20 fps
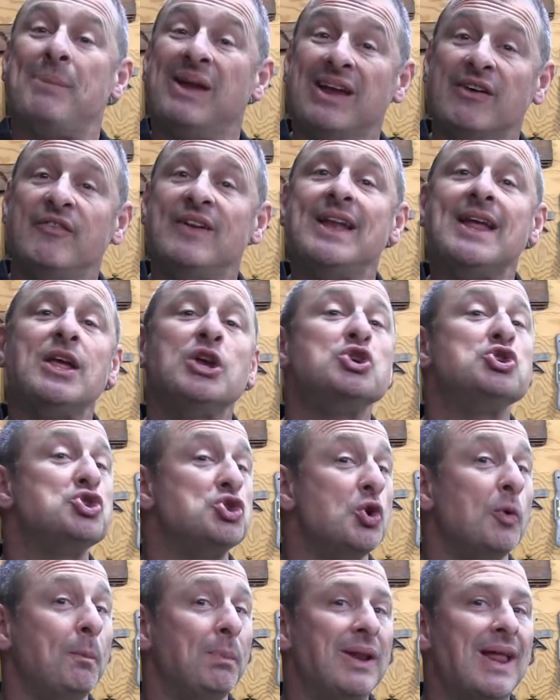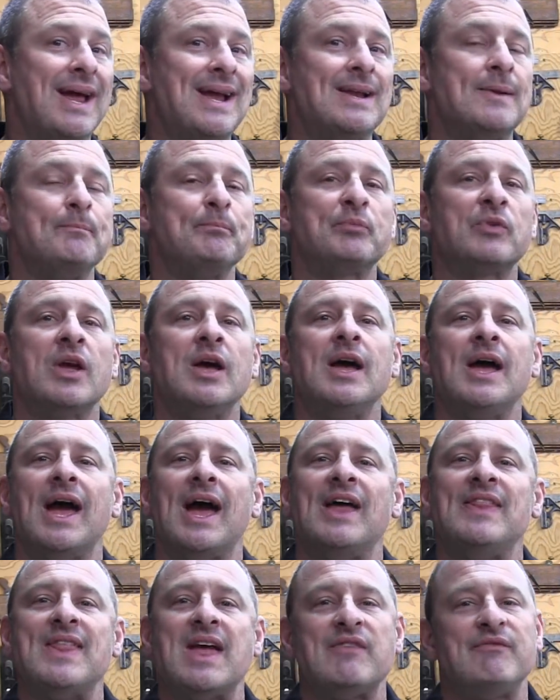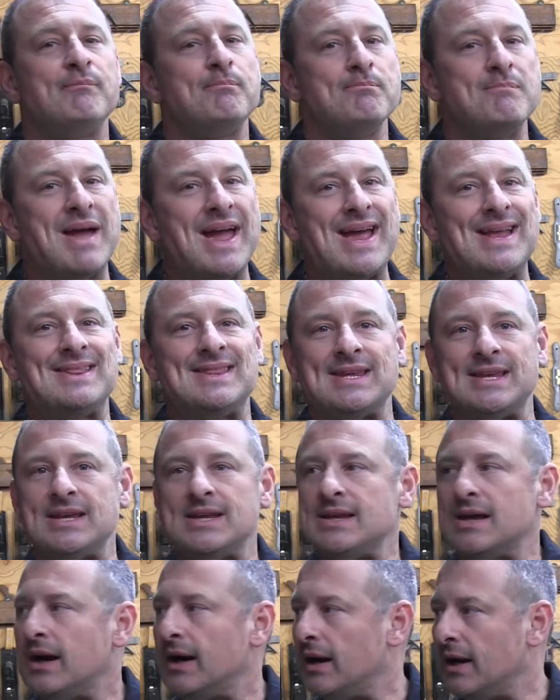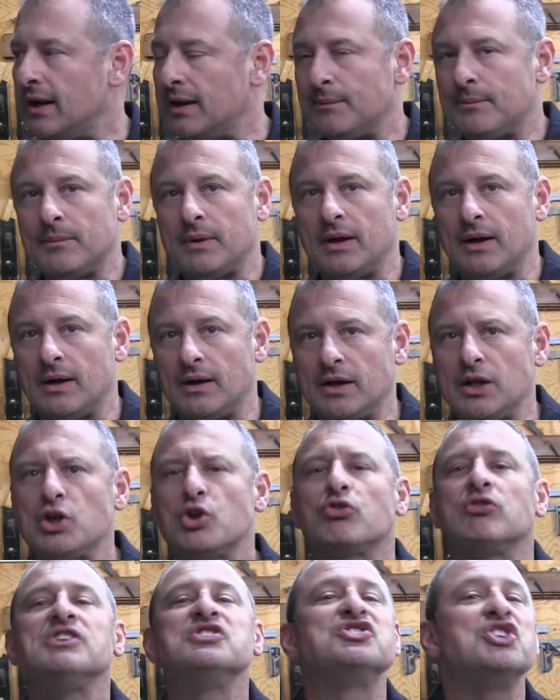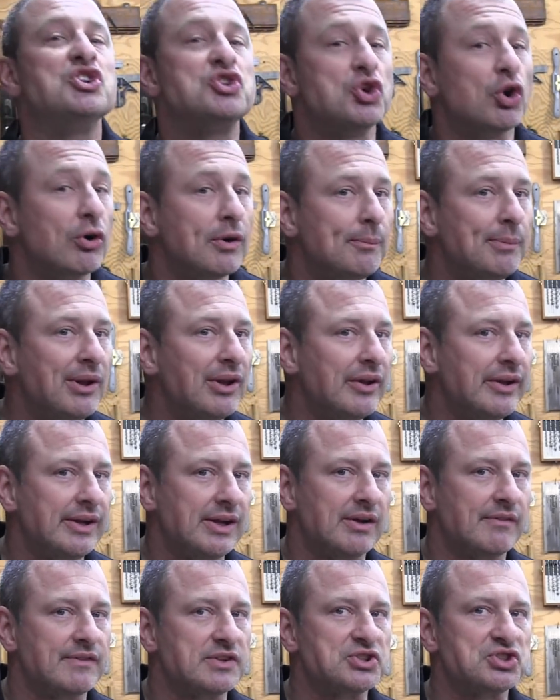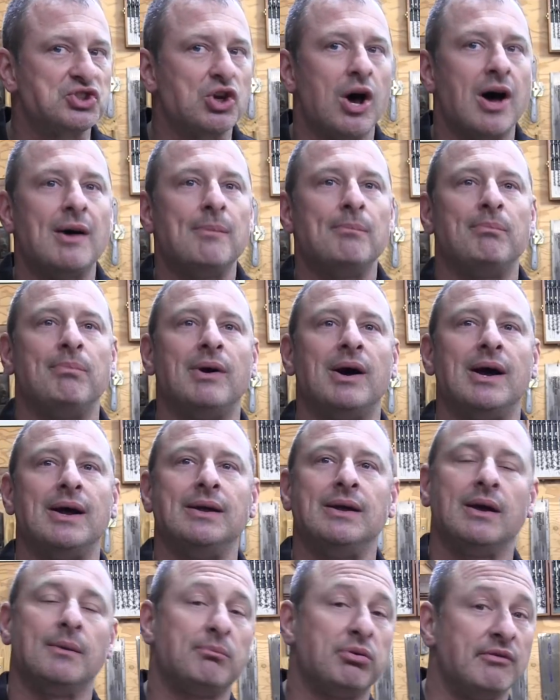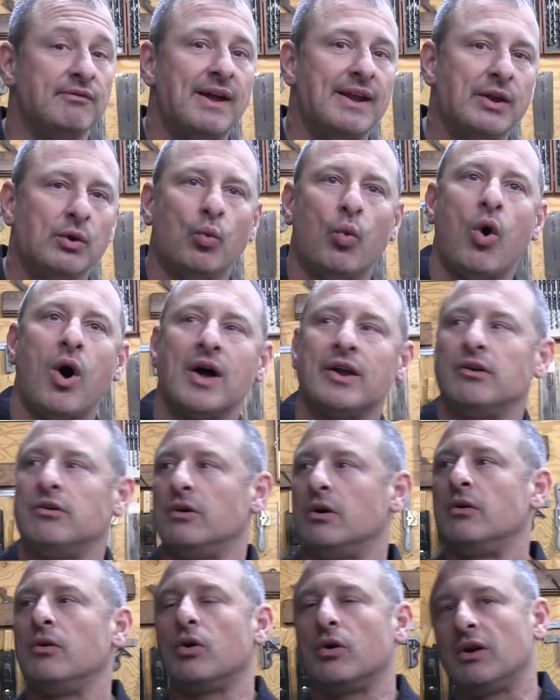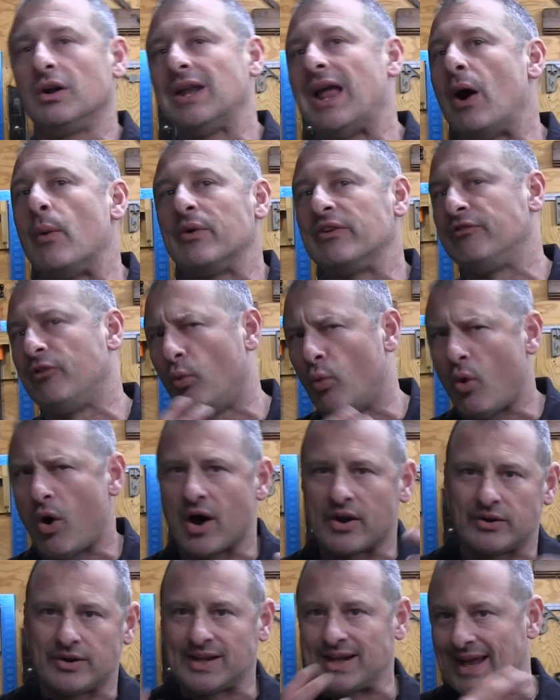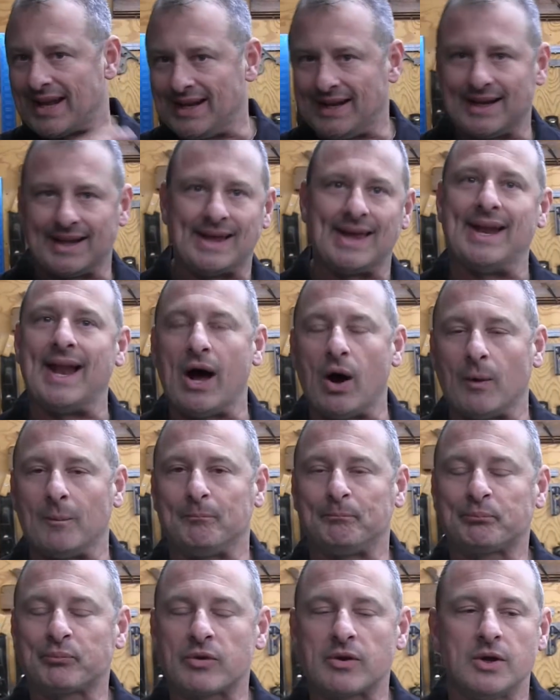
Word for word: pivoting shoe plate, and they've made the increased the durability of the saw by preventing water or allowing for water to get in and get out.